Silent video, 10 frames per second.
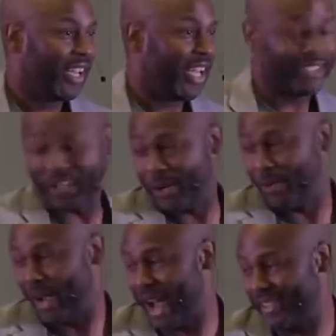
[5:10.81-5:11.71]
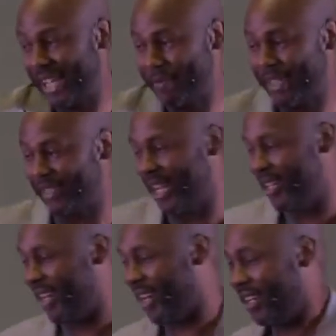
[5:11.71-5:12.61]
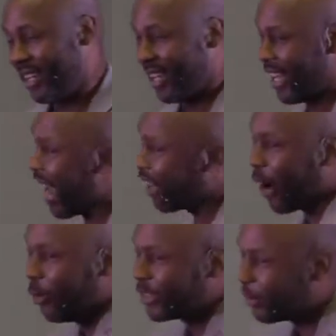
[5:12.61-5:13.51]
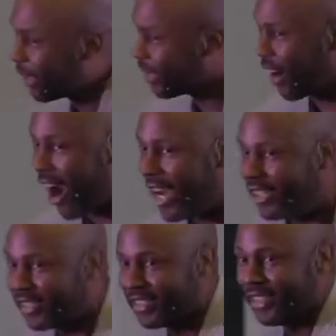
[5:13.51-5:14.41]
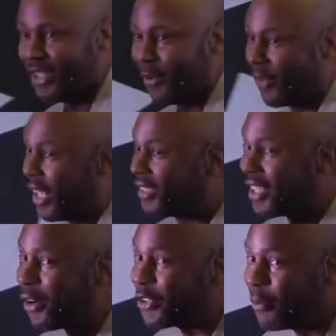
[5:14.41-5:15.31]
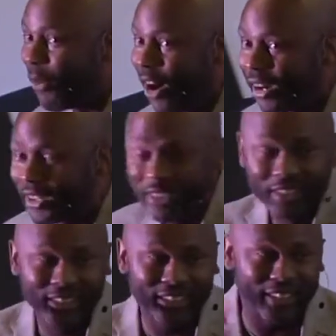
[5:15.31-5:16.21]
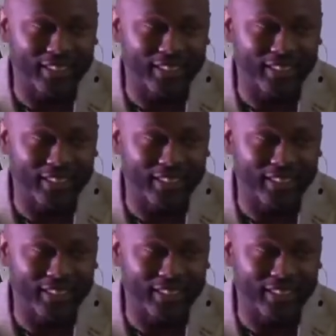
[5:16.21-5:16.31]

And so I set my son there, and I coached him. I said, all right, when they said on your mark, get